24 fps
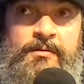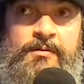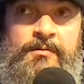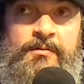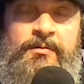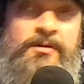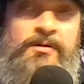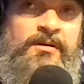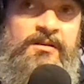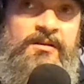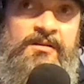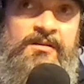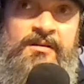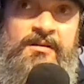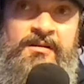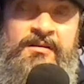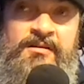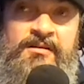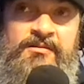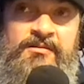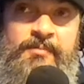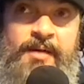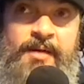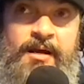well, it
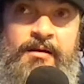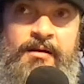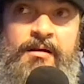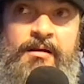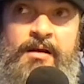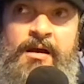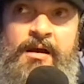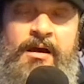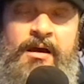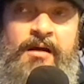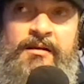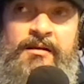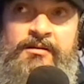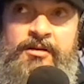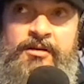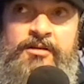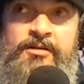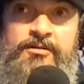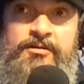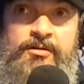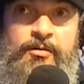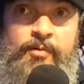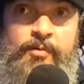doesn't matter. I took it to